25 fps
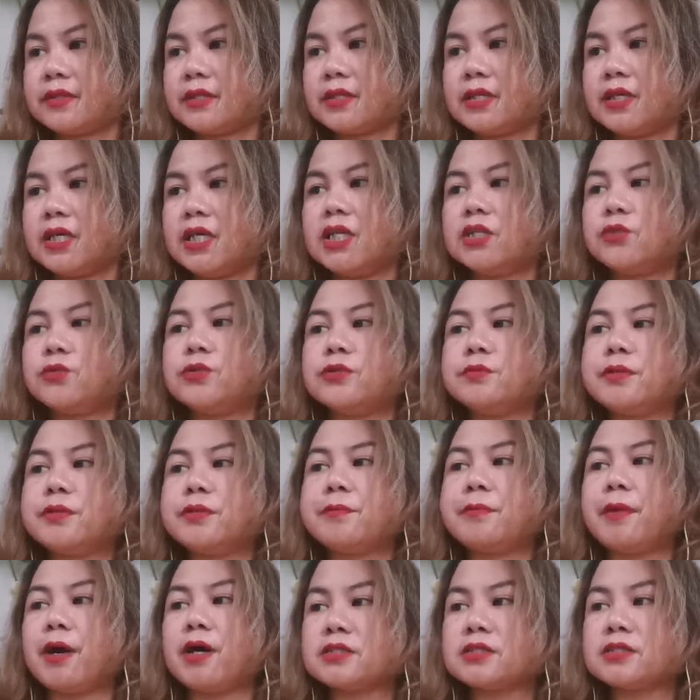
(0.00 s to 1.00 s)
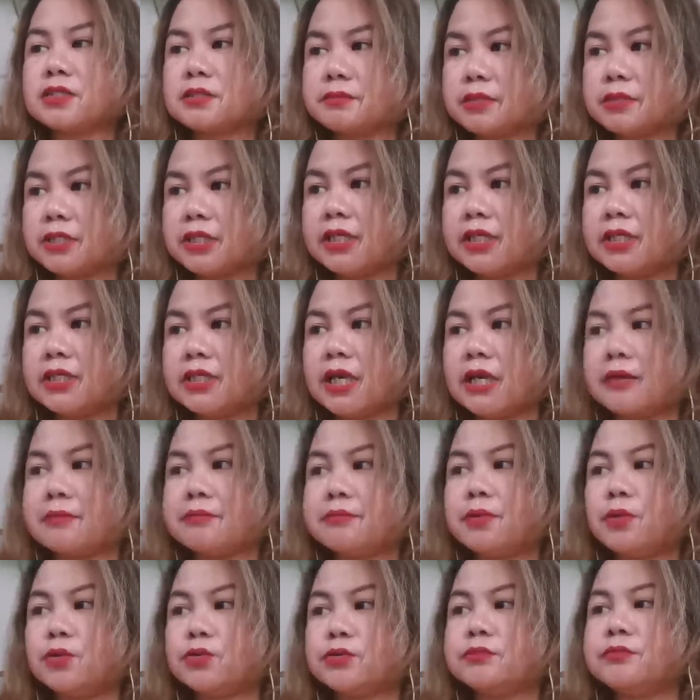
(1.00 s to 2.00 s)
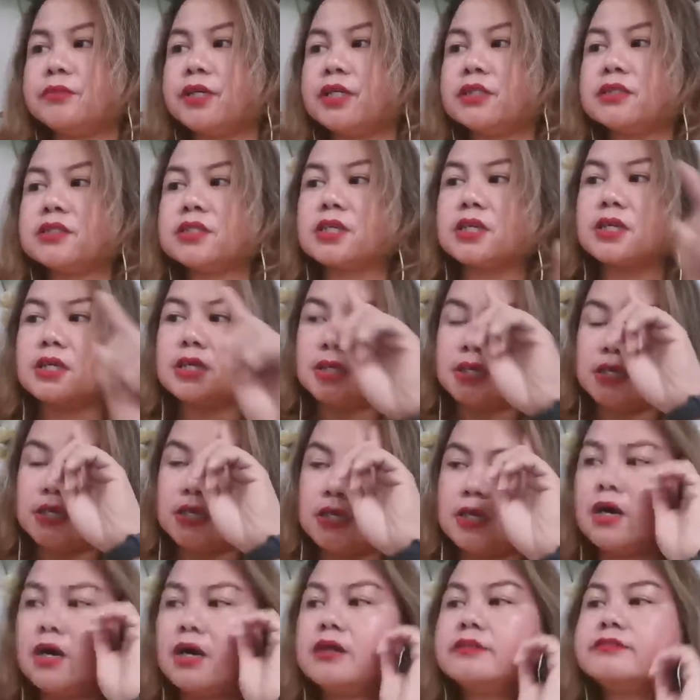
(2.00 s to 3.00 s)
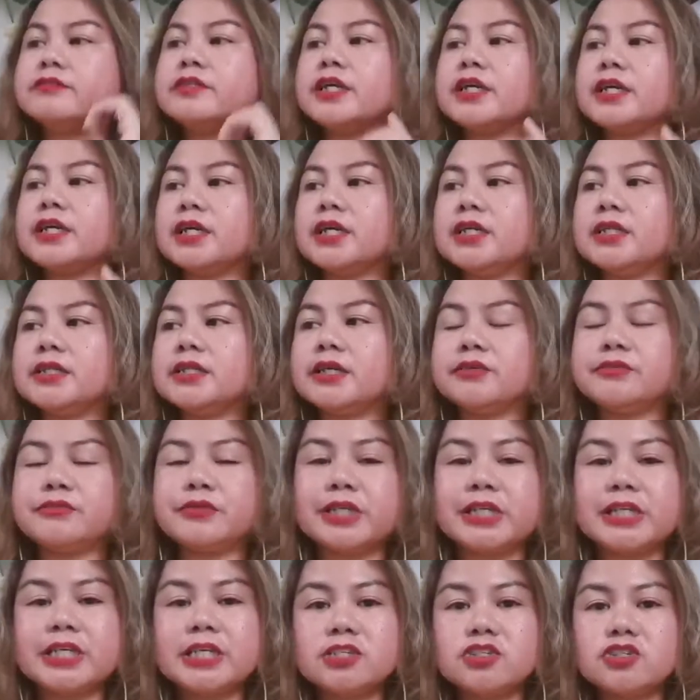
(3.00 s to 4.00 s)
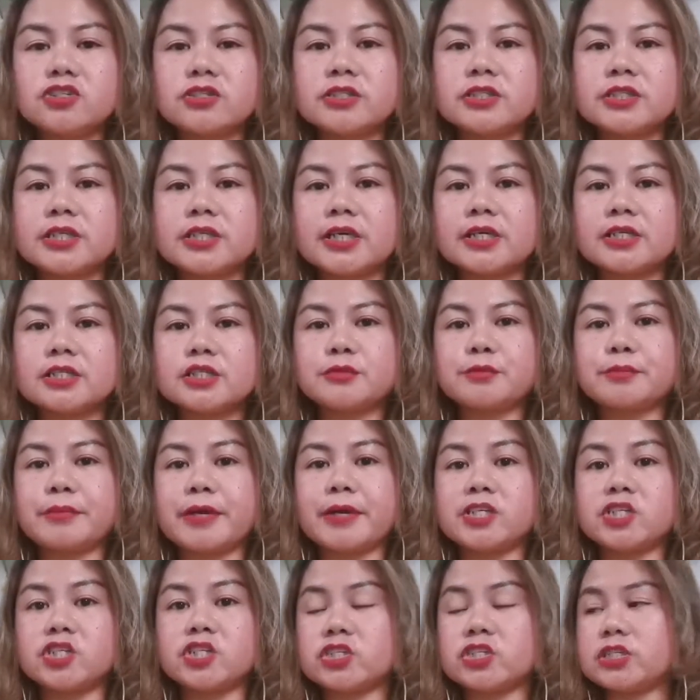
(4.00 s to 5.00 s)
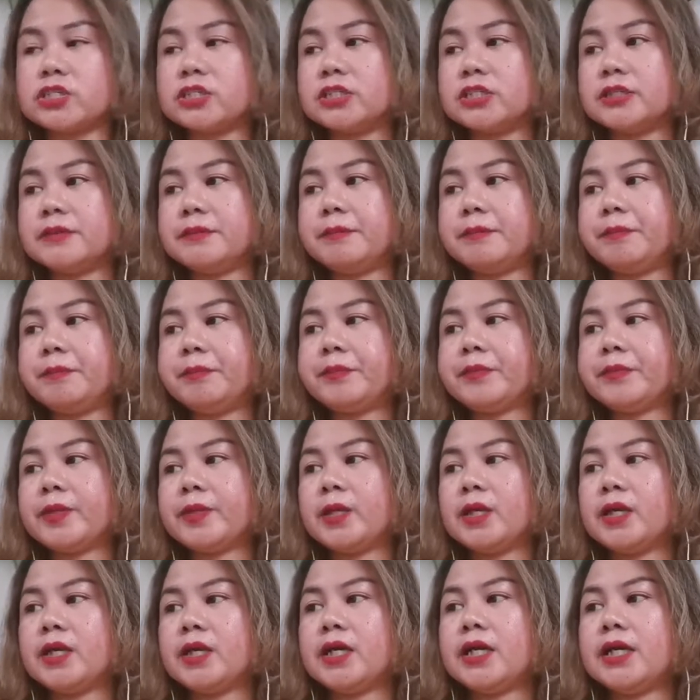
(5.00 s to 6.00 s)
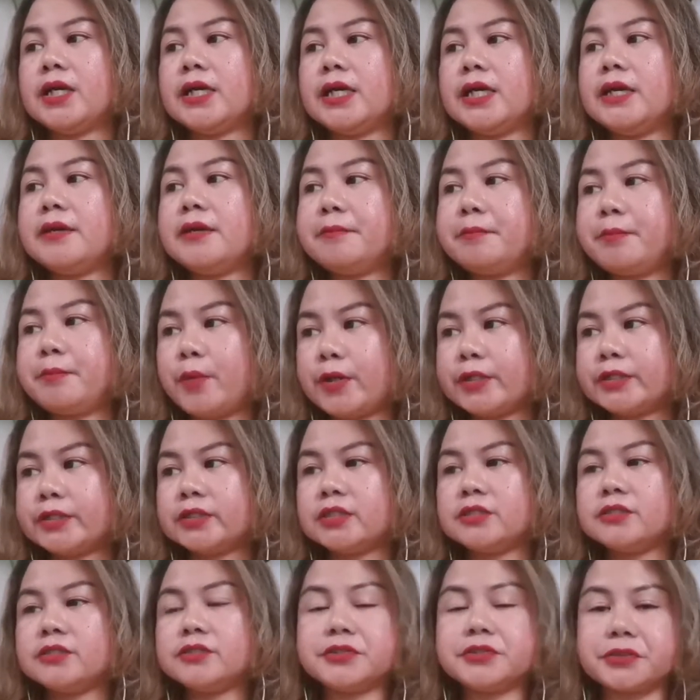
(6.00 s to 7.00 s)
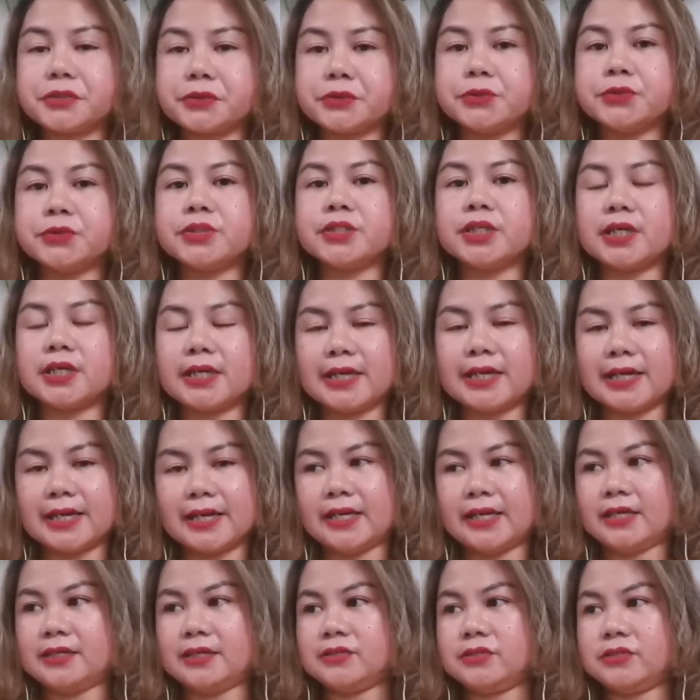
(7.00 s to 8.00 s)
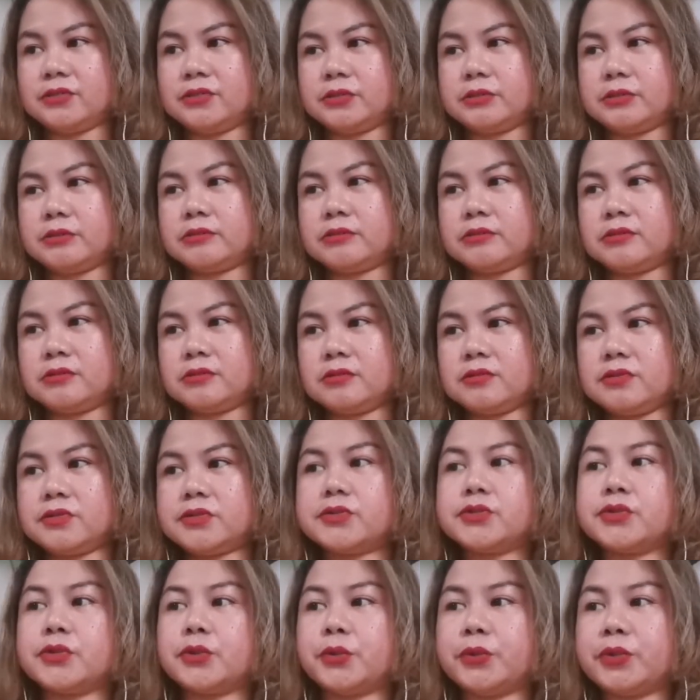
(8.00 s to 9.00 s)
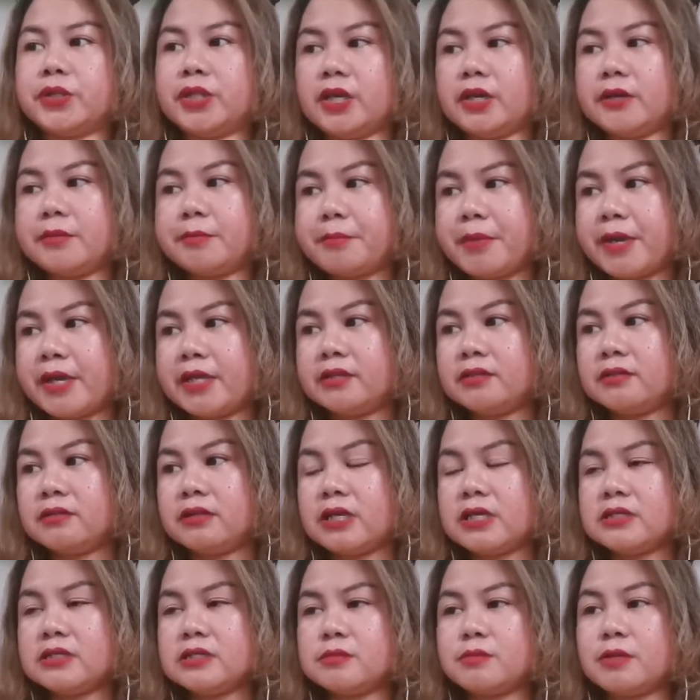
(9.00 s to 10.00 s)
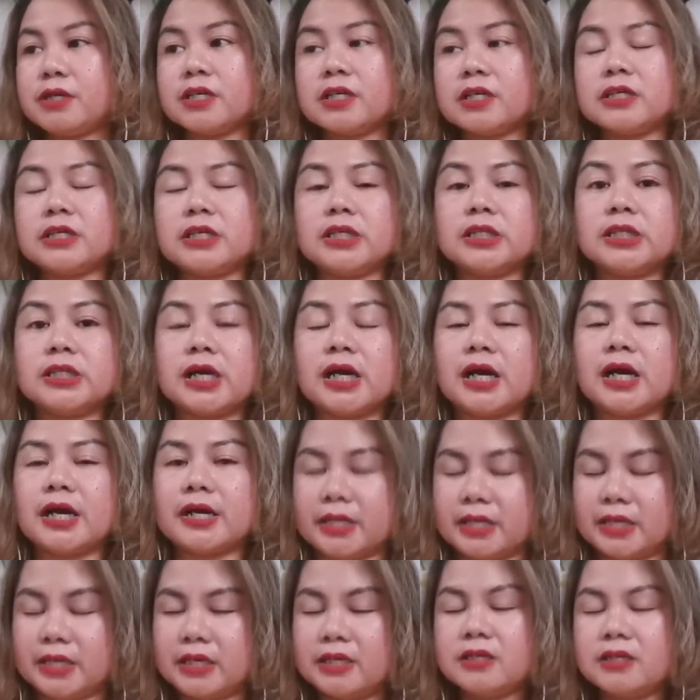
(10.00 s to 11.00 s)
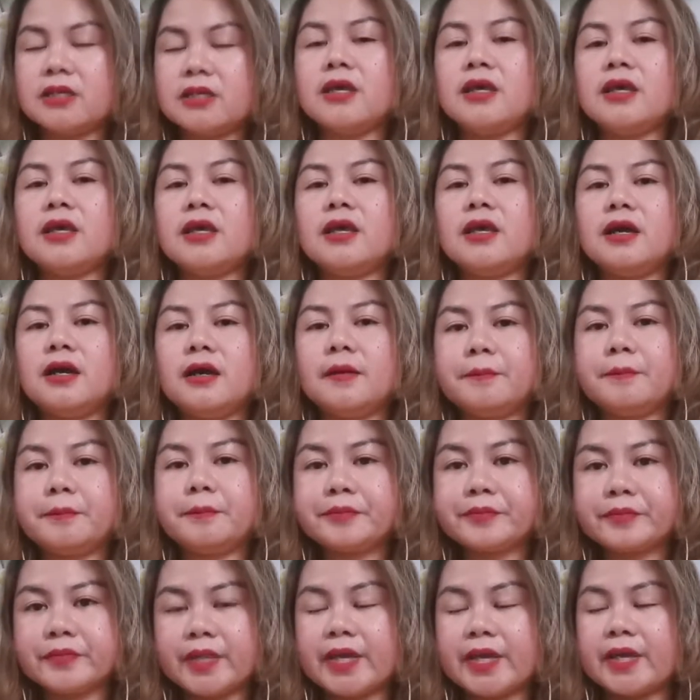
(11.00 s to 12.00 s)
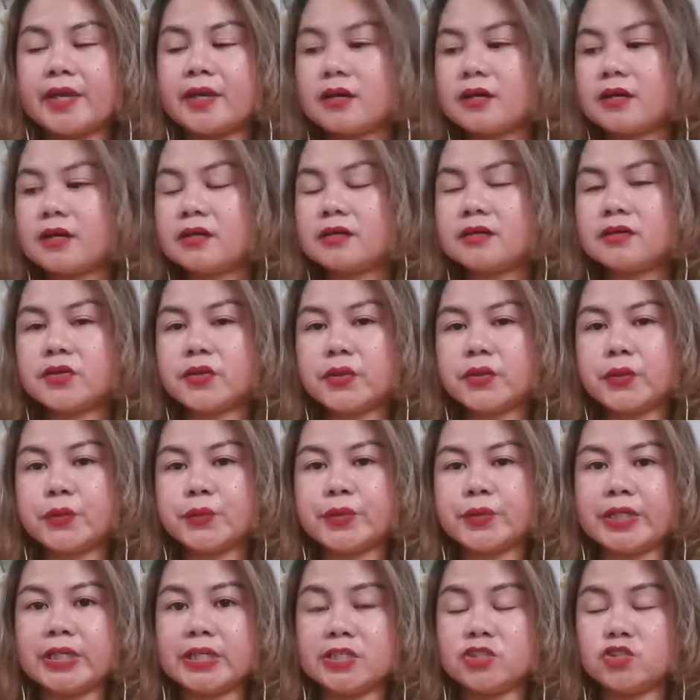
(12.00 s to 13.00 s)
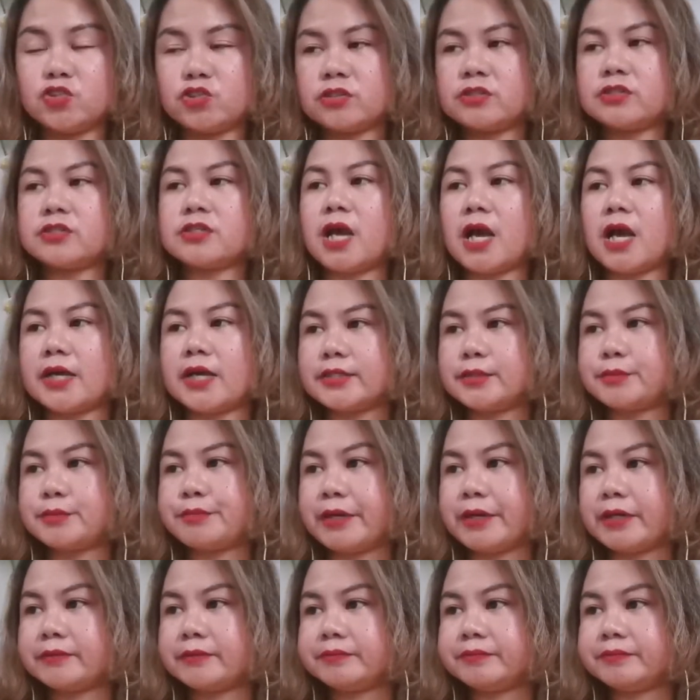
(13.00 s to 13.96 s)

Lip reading: It would be possibly the embodiment of the Indian religion expression imported through the clays. Through their paintings, makikita again their religious aspect.